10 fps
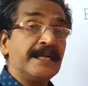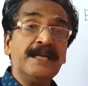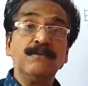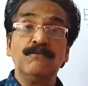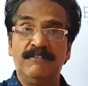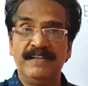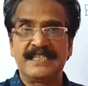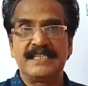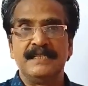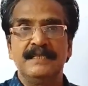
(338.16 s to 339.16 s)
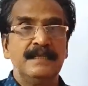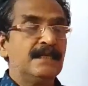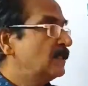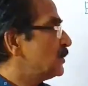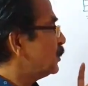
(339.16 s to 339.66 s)
3 vowels.
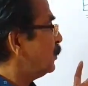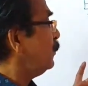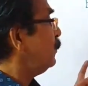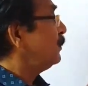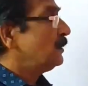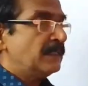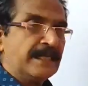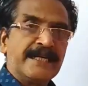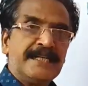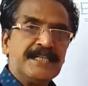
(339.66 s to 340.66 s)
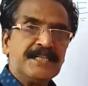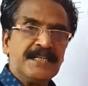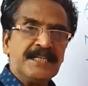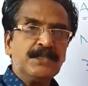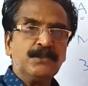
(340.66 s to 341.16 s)
So the
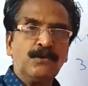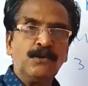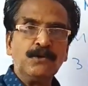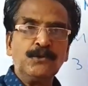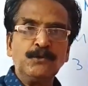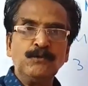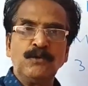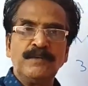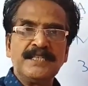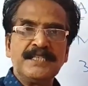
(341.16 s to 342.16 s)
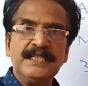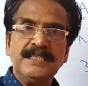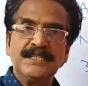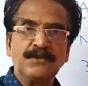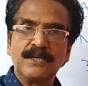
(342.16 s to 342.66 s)
condition is no 2 vowels
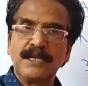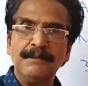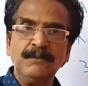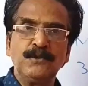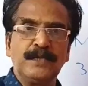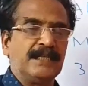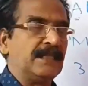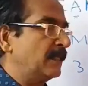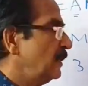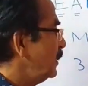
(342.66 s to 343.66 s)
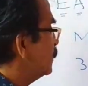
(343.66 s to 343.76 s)
should come together.